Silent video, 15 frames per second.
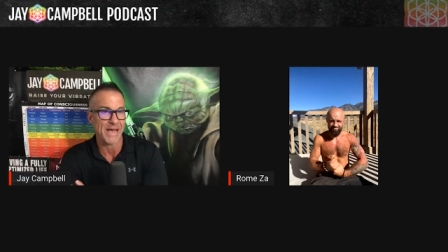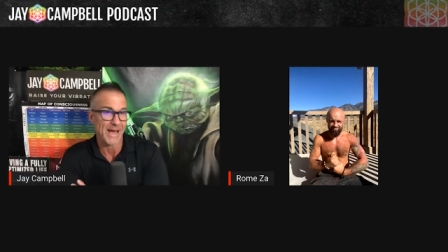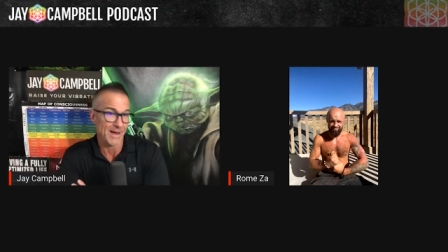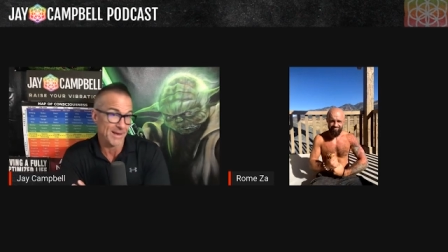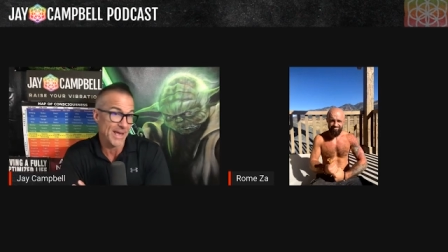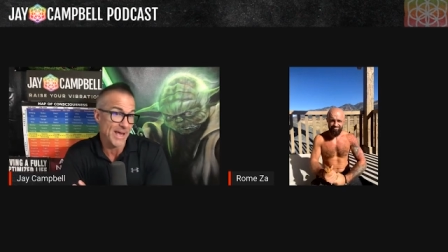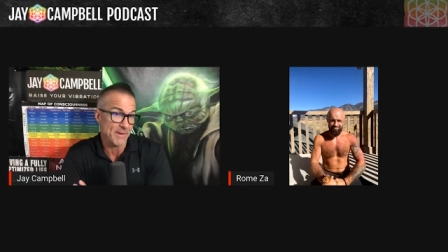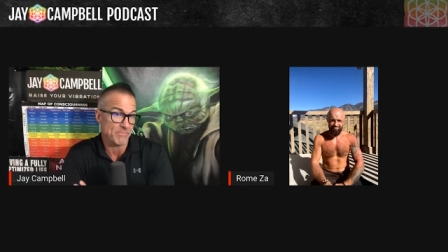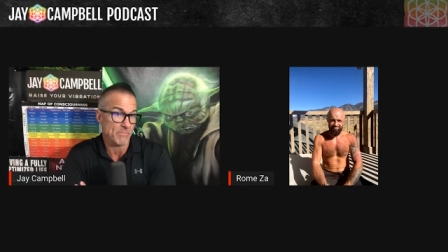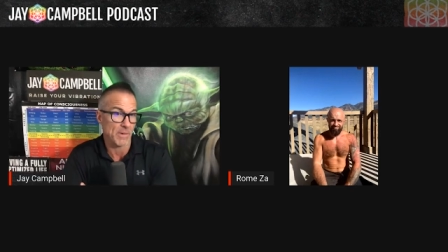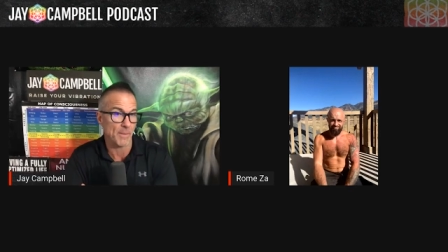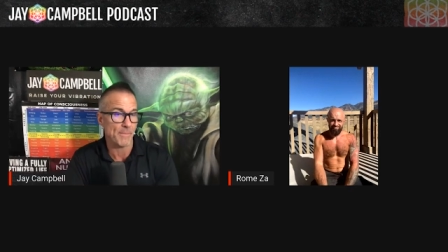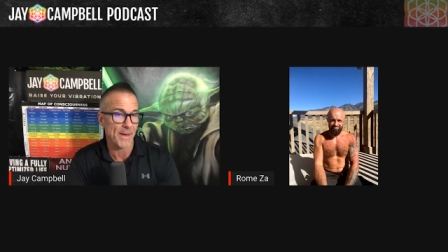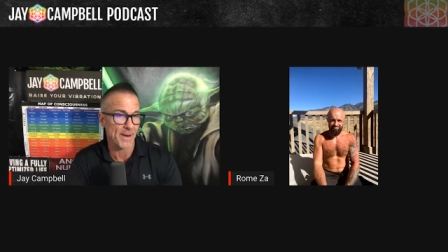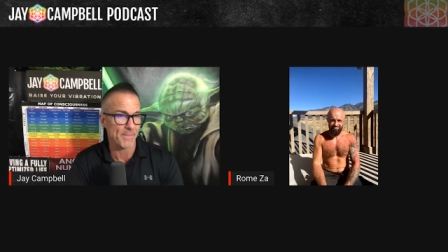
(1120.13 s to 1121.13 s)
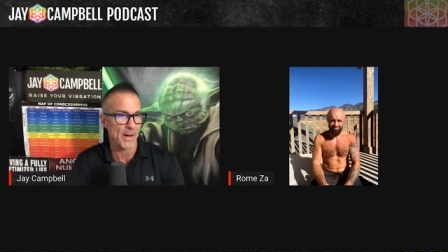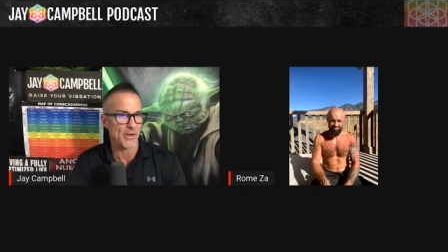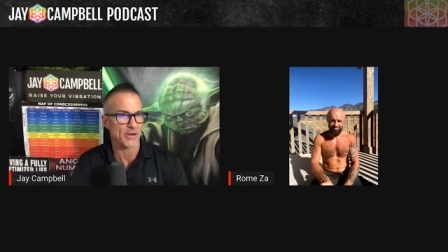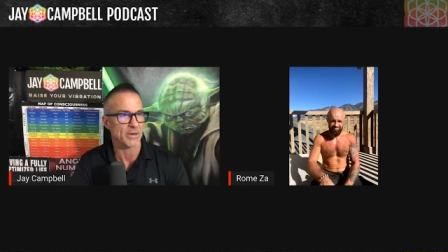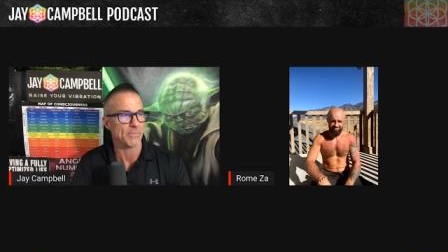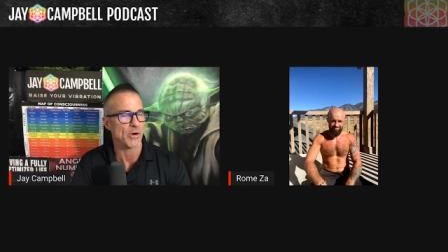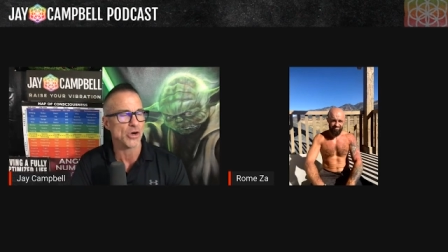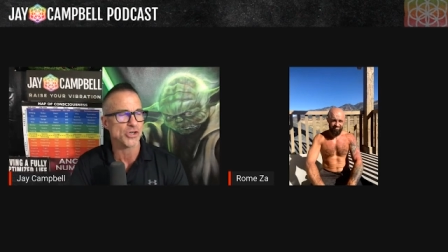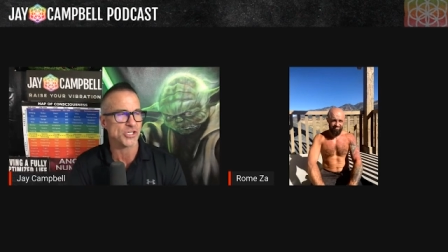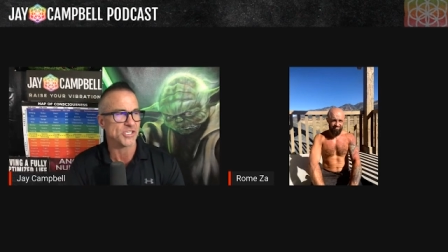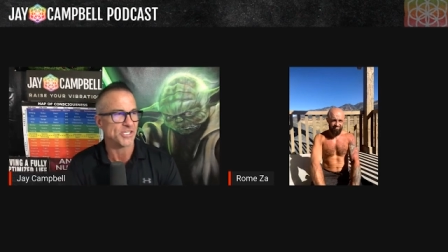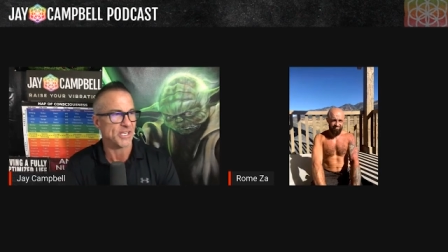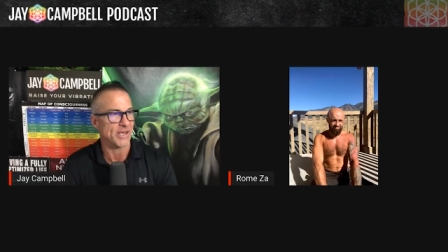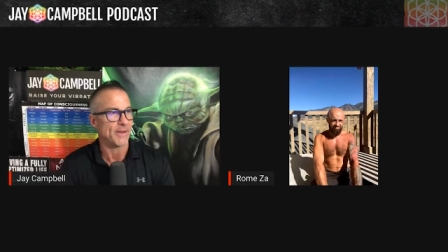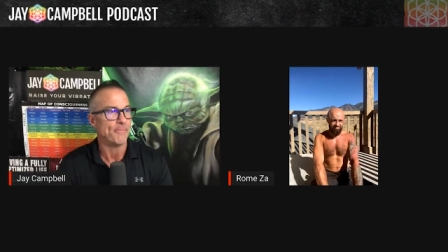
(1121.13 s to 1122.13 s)
again, a metabolic
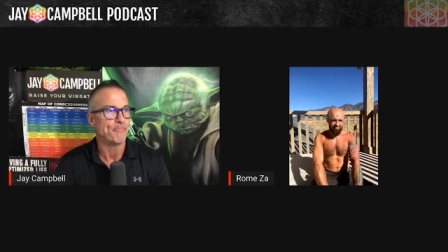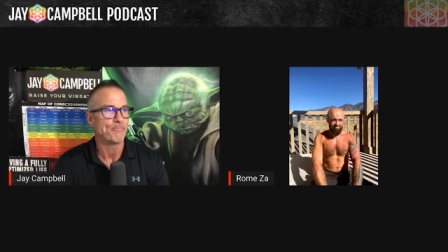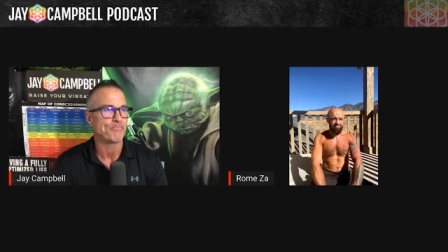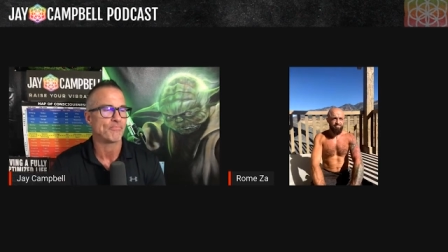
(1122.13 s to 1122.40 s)
emergency.